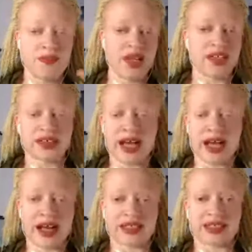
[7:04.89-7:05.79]

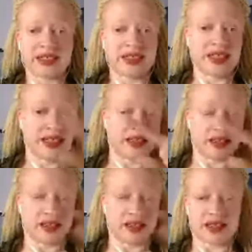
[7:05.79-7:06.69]
size
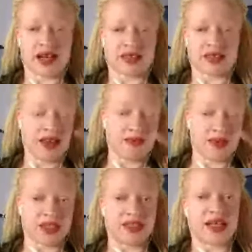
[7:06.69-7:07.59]
10, size
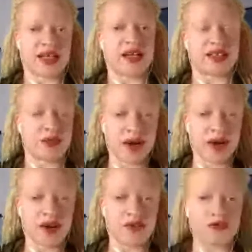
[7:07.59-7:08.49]
11, size
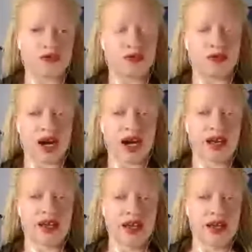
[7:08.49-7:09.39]
12, right?